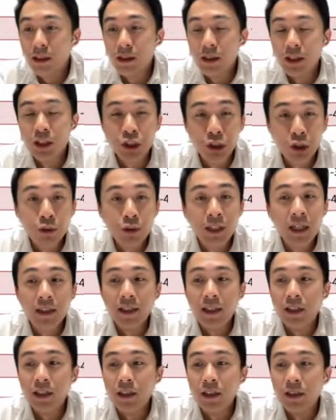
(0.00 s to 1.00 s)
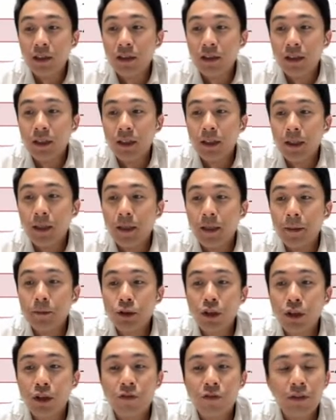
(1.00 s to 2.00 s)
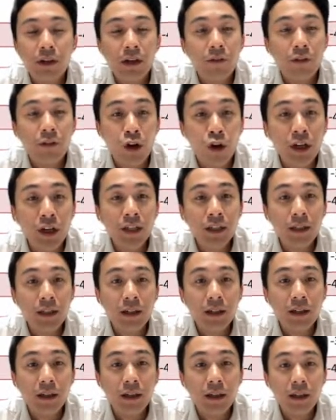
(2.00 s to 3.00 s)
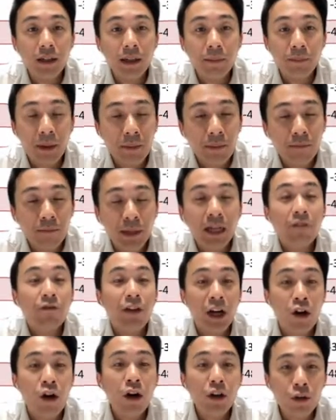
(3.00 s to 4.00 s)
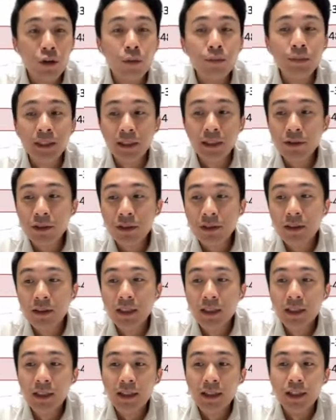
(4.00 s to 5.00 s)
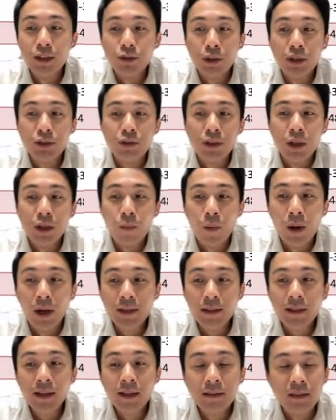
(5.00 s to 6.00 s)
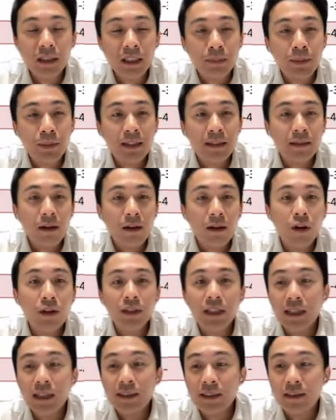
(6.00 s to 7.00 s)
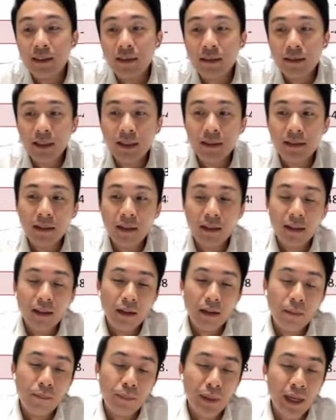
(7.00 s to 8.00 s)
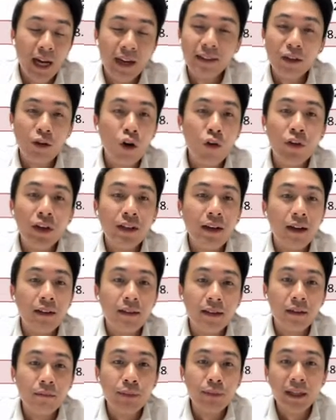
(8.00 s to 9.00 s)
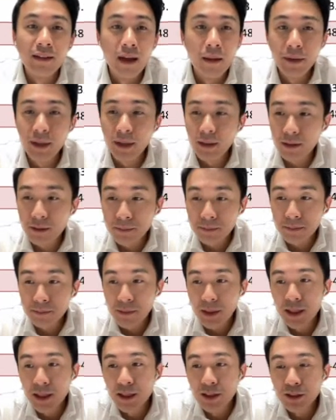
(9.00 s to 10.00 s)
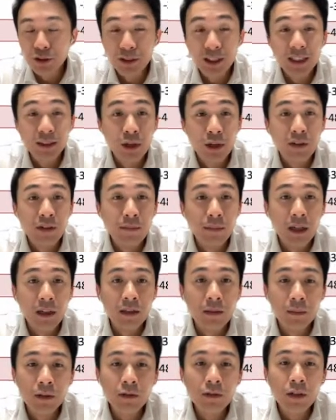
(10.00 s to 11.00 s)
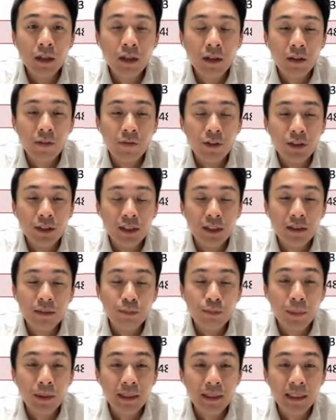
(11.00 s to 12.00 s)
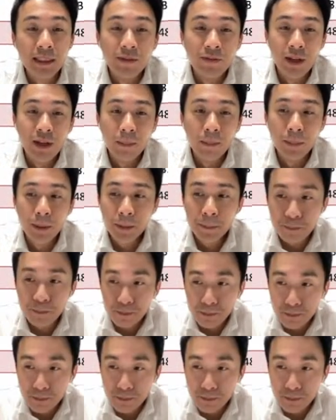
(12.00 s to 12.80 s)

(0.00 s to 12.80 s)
it showed that it, it uh, sort of recorded, uh, made a record home sales in 2021, despite all the uncertainties uh, behind the COVID-19 pandemic. So that is quite remarkable for this property developer.